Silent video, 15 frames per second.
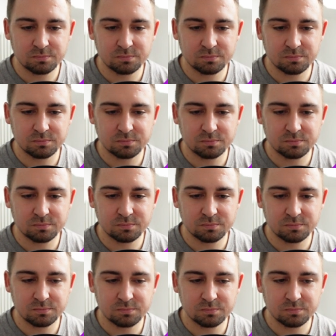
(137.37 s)

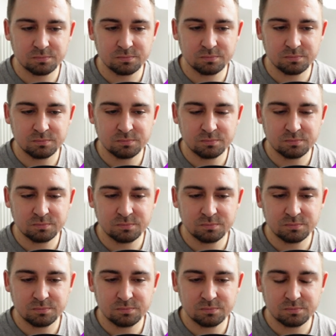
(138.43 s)

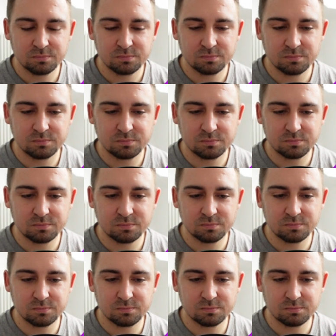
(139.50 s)

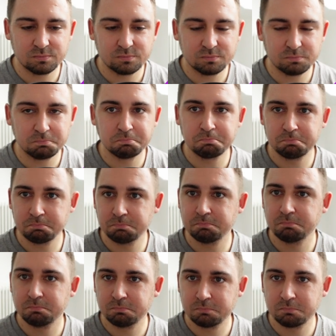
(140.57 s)

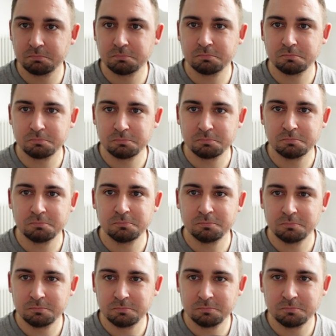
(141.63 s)

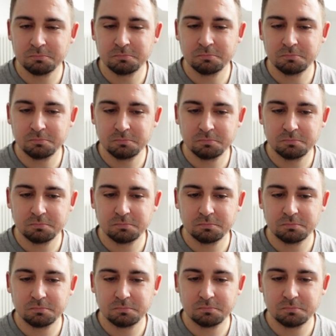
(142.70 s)

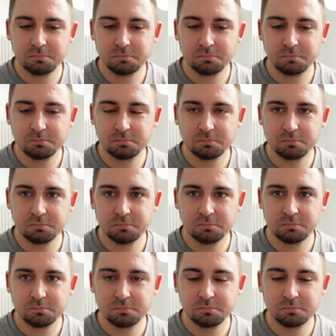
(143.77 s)

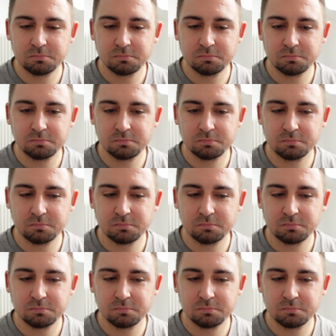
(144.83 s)
[no speech]